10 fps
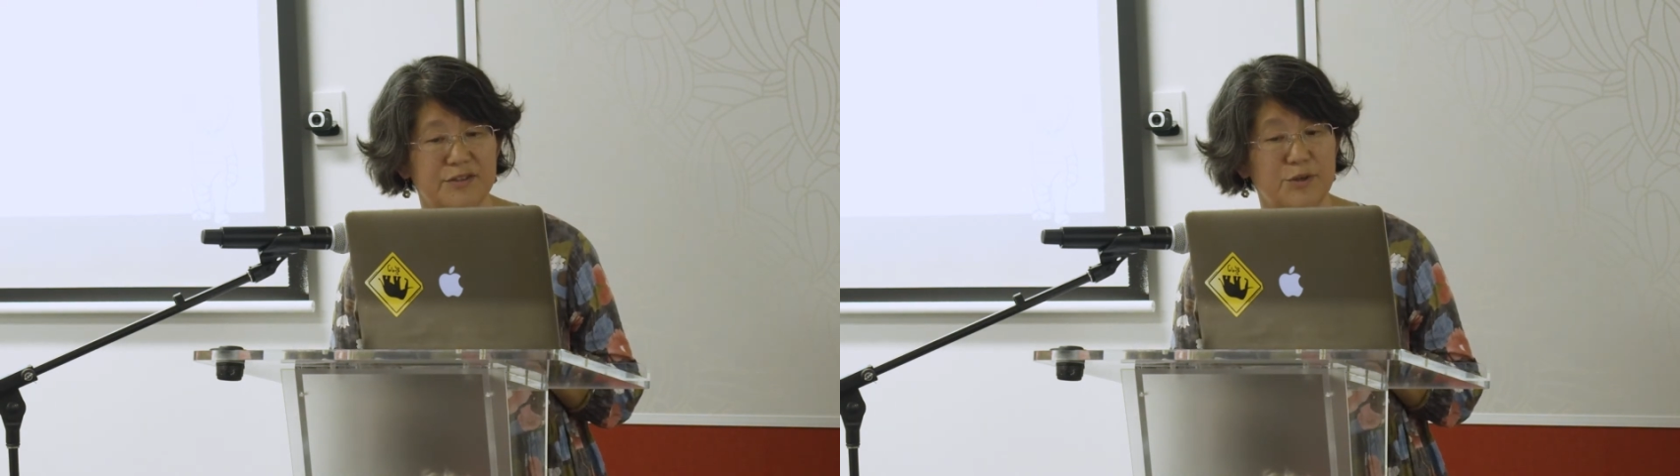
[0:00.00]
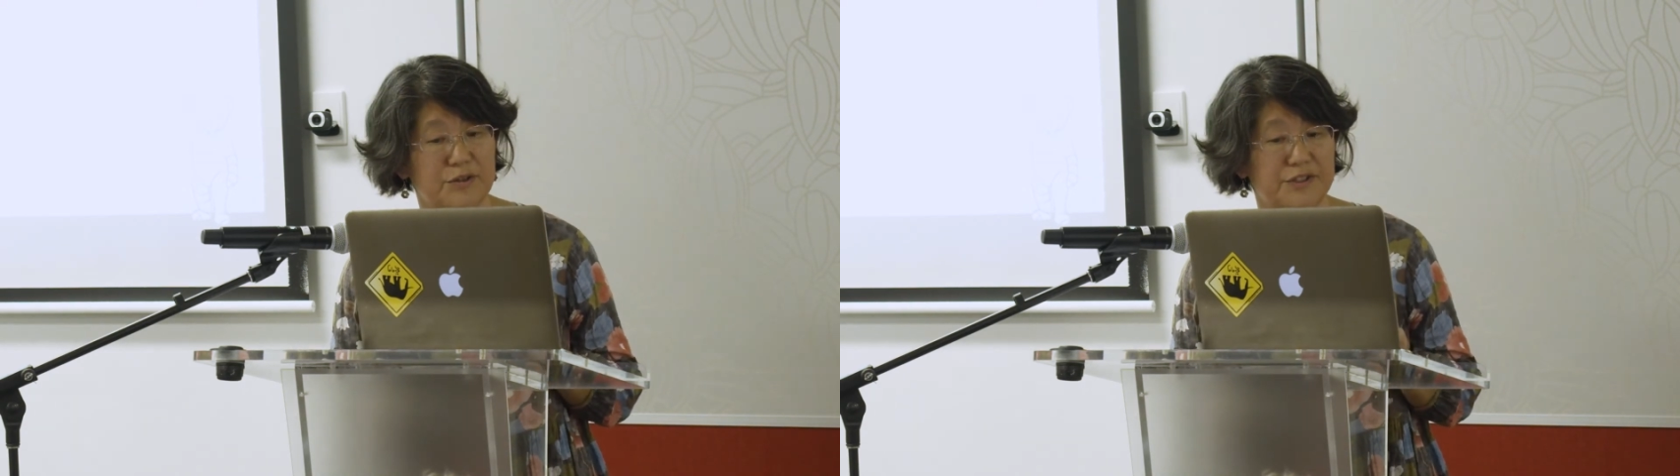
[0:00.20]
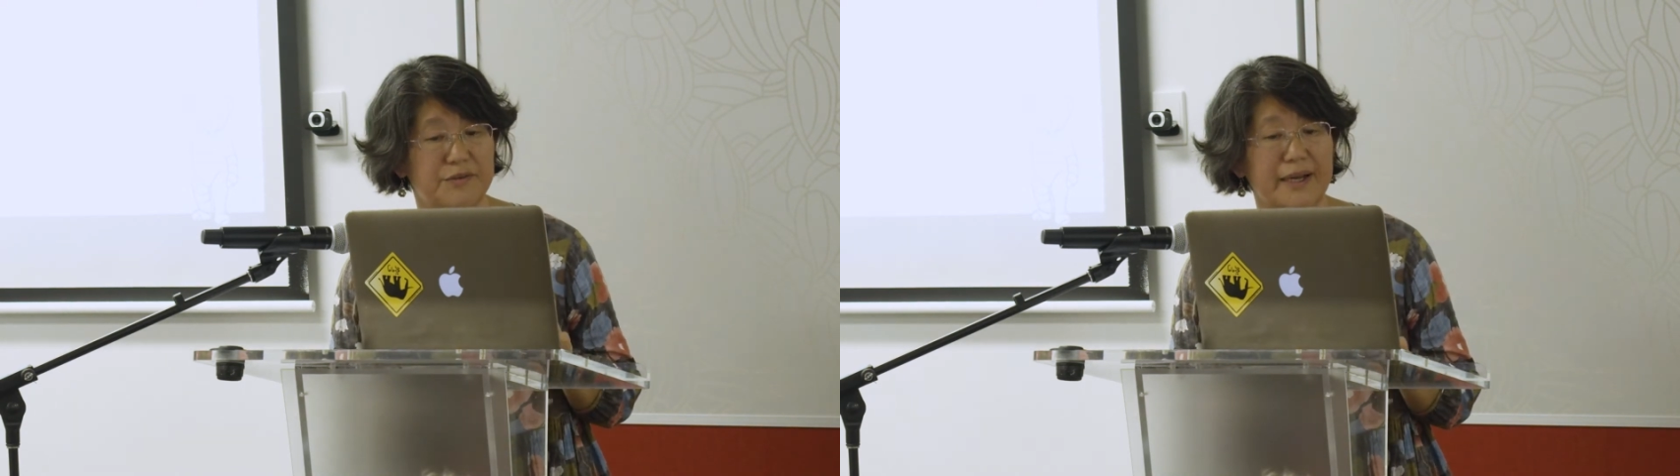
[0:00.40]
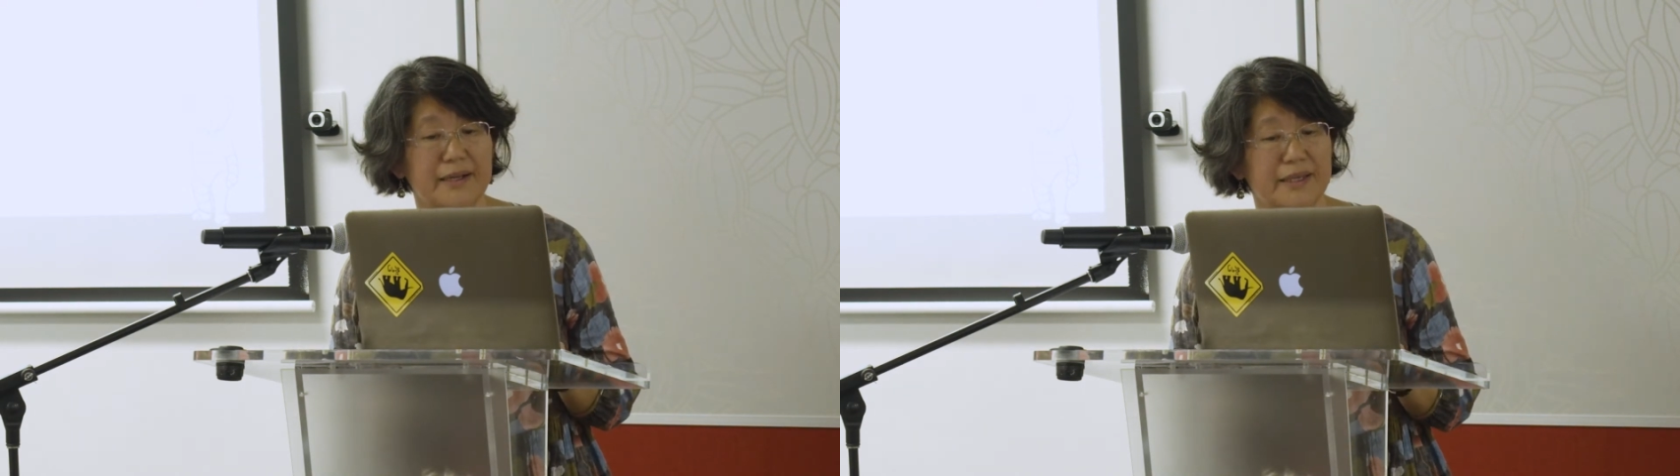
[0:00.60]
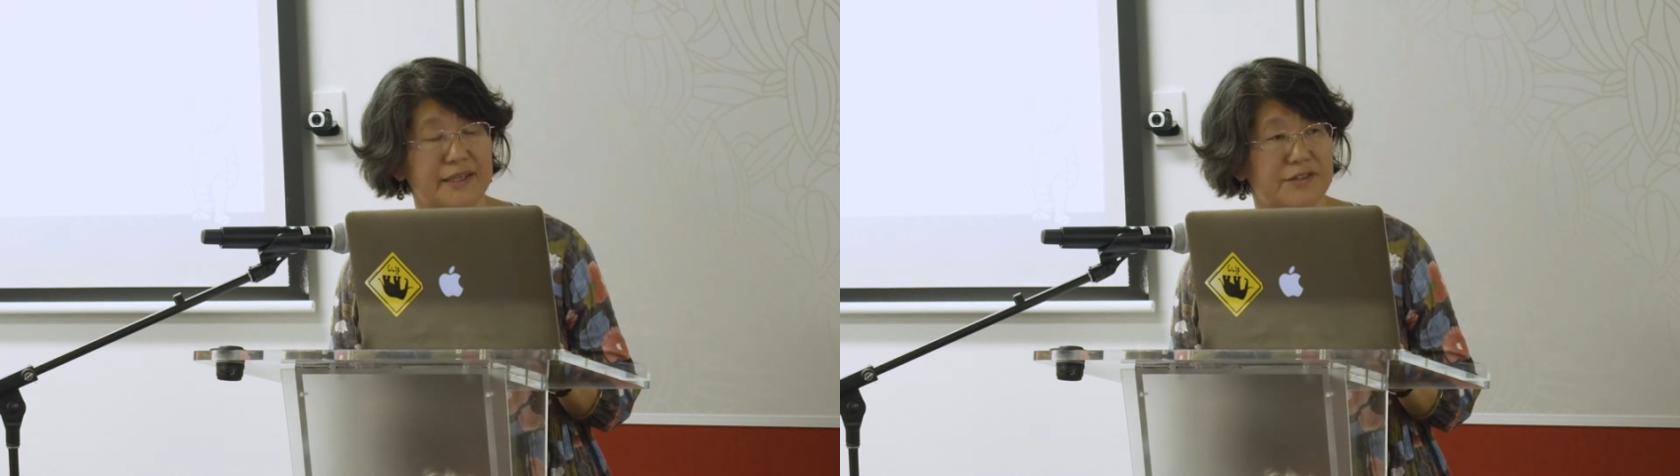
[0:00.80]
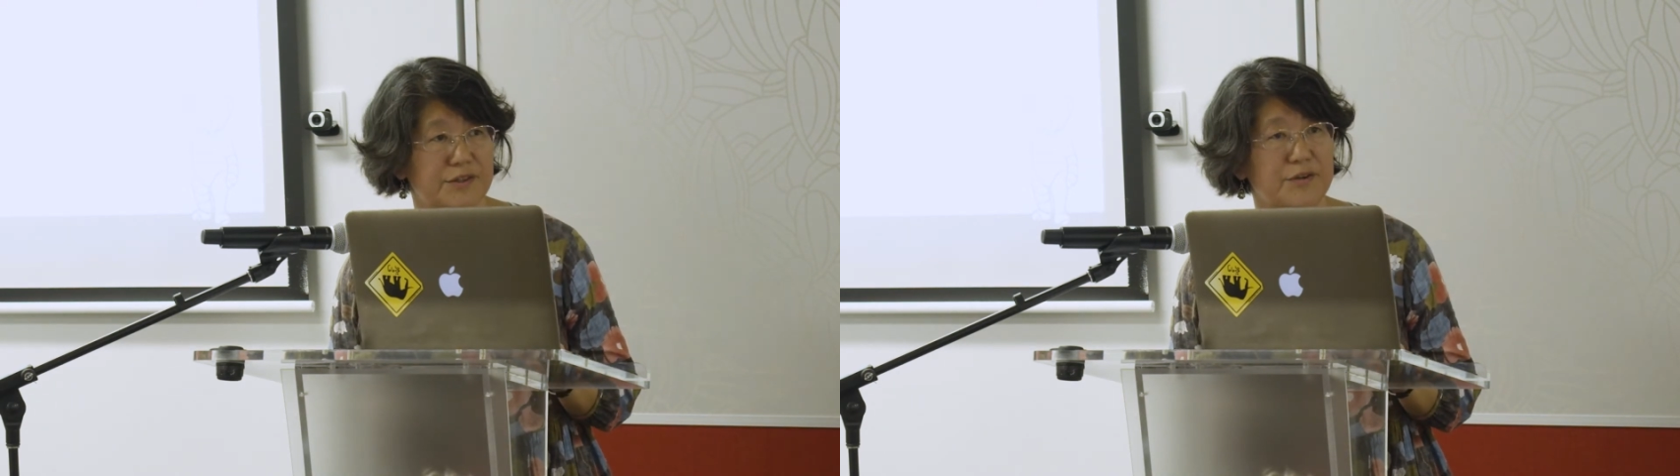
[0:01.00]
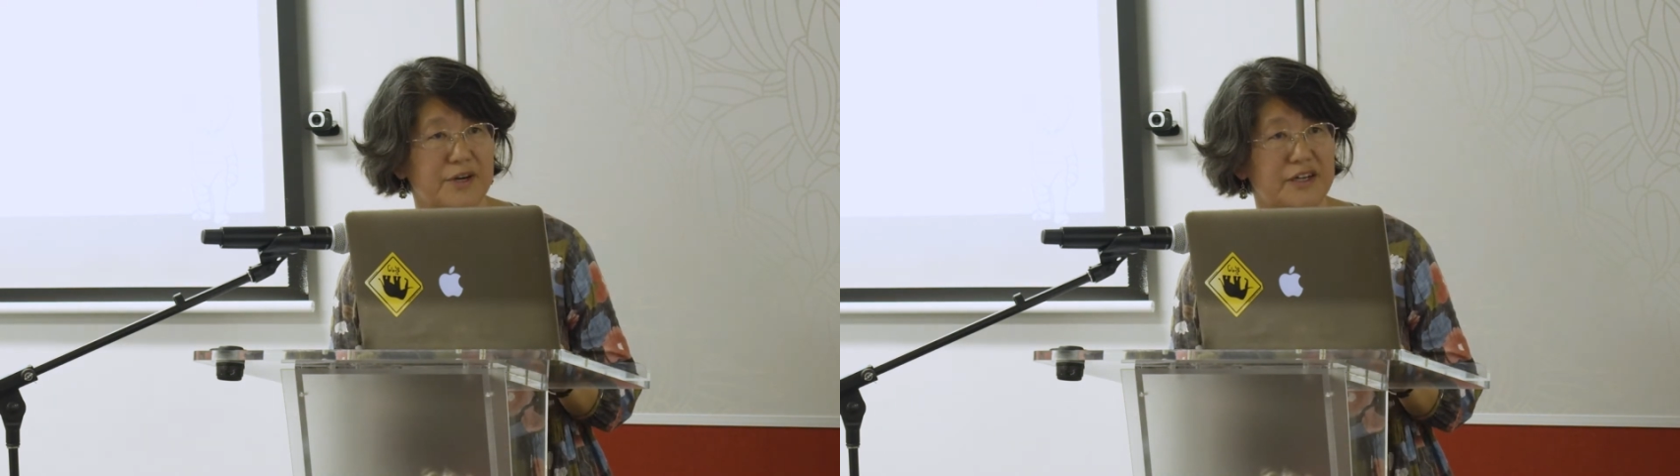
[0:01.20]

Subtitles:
talk directly to your